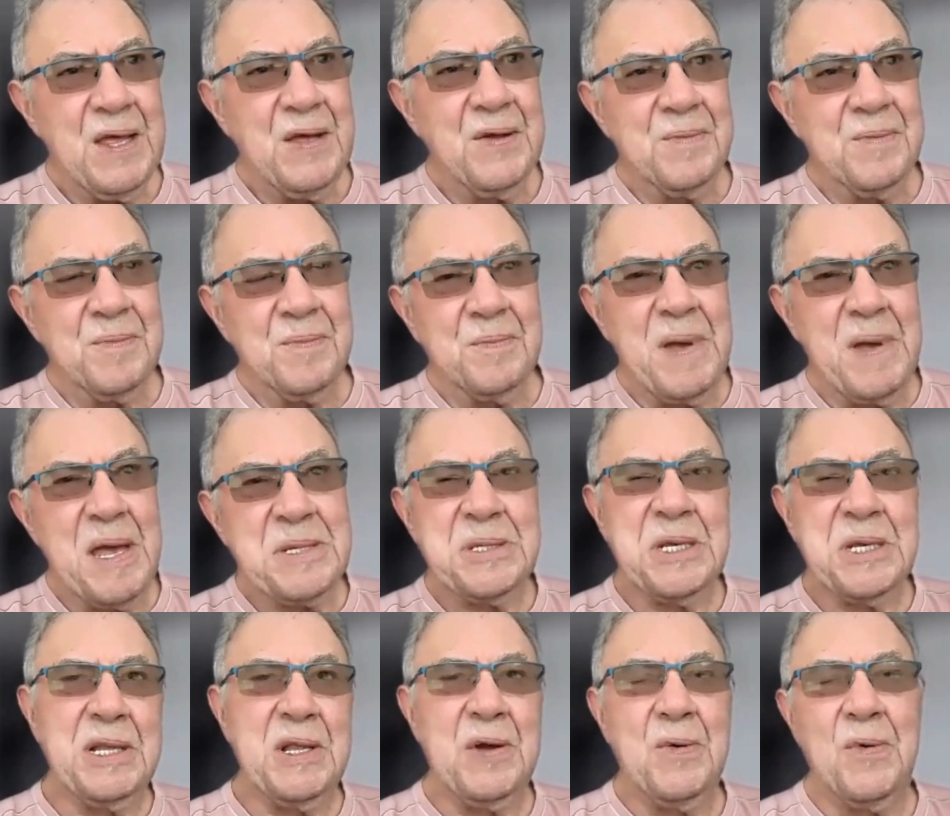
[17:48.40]

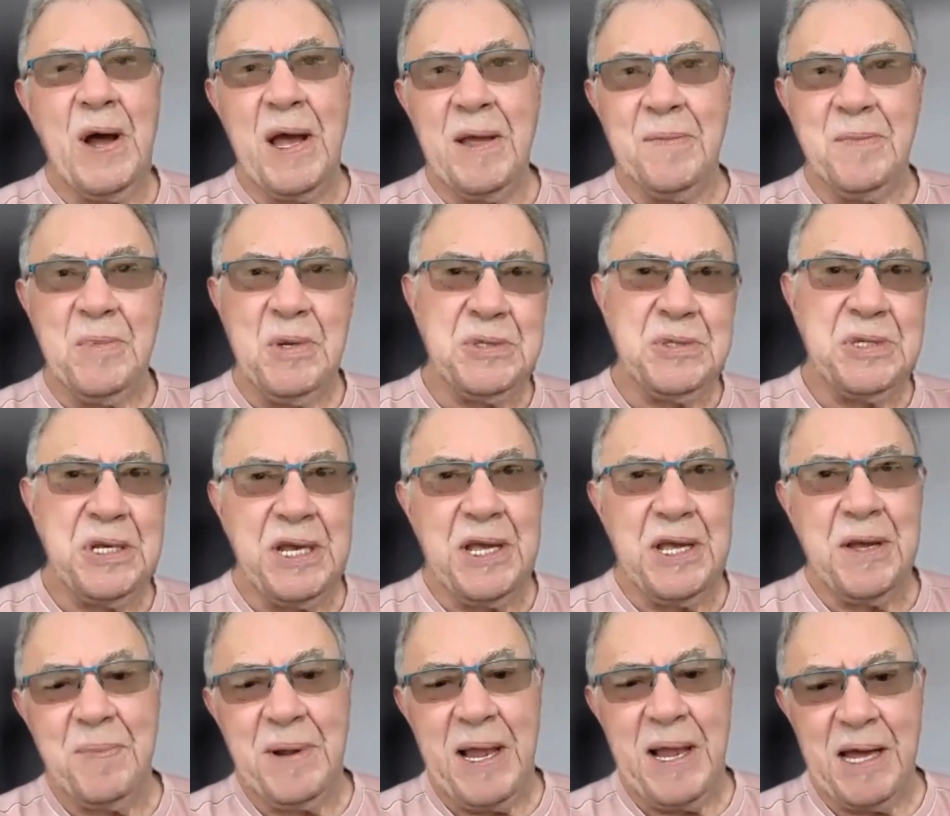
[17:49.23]
Basically white music
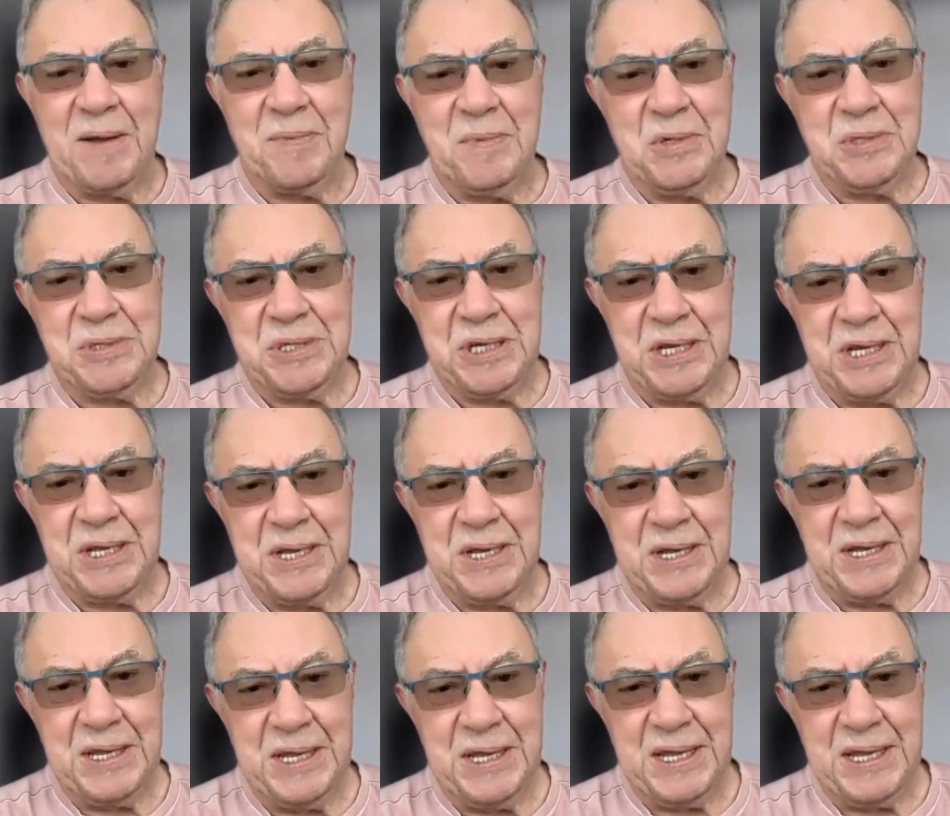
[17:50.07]
and black music.